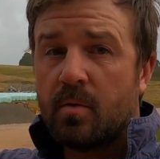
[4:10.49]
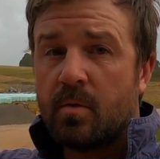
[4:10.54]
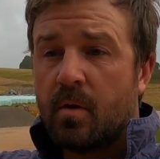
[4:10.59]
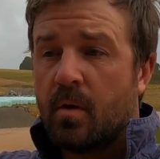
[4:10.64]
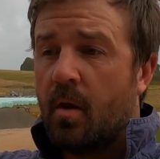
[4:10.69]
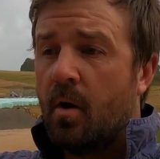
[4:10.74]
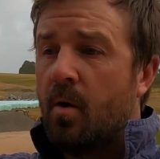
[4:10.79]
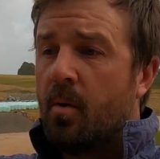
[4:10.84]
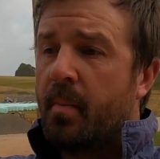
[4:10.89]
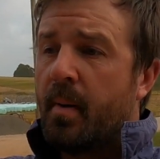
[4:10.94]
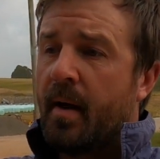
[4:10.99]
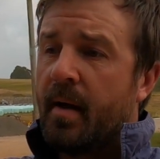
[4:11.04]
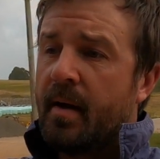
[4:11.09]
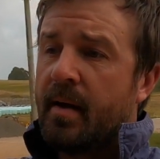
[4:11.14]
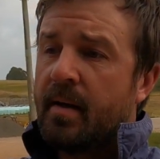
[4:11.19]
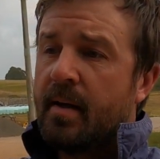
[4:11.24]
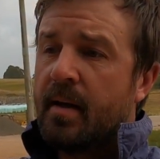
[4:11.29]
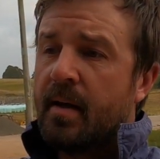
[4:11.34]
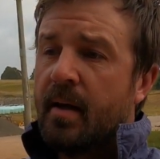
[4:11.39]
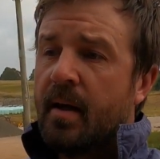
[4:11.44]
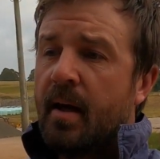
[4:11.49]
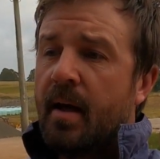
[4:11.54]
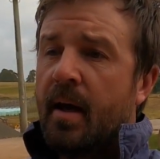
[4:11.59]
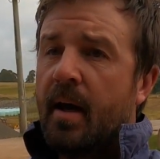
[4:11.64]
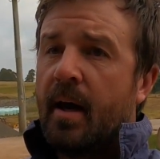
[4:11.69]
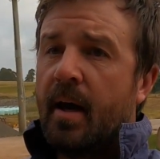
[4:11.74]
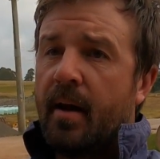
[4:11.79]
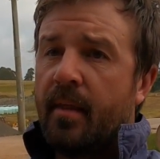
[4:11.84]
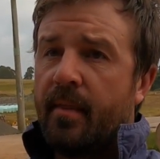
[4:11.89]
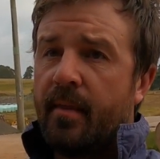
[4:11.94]
We'll do the whole paddock,
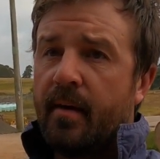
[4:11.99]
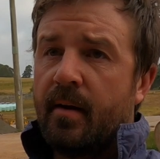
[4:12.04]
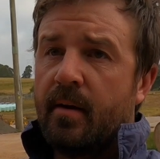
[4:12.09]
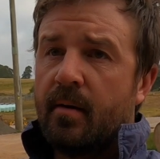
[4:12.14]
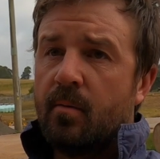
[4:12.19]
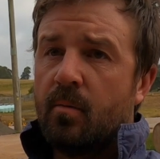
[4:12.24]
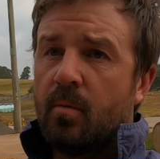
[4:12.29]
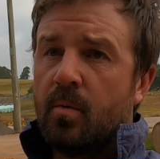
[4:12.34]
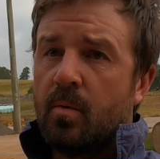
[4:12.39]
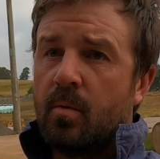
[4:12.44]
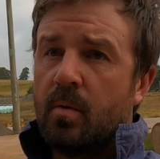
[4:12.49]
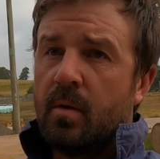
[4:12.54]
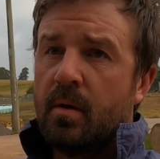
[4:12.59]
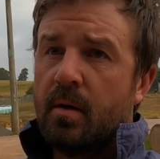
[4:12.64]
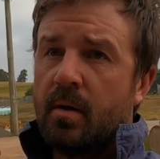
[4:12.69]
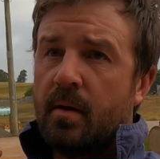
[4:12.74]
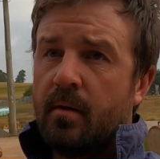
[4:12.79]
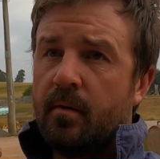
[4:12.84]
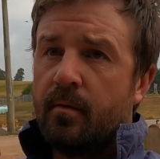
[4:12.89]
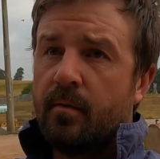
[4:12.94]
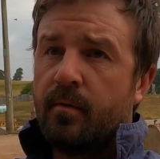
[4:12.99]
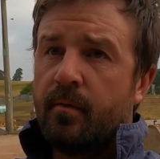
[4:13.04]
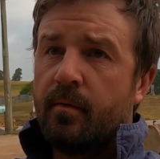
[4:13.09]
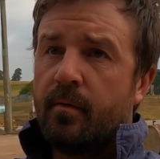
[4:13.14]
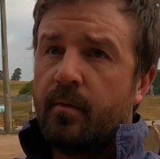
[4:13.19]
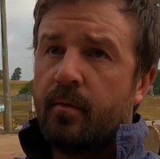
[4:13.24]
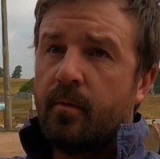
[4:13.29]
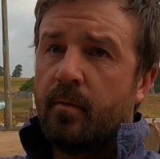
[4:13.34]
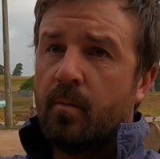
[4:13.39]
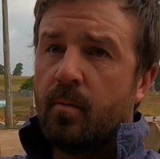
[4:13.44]
and then we'll
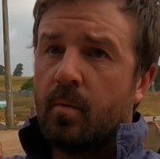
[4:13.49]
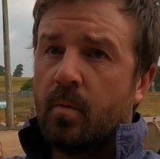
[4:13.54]
leave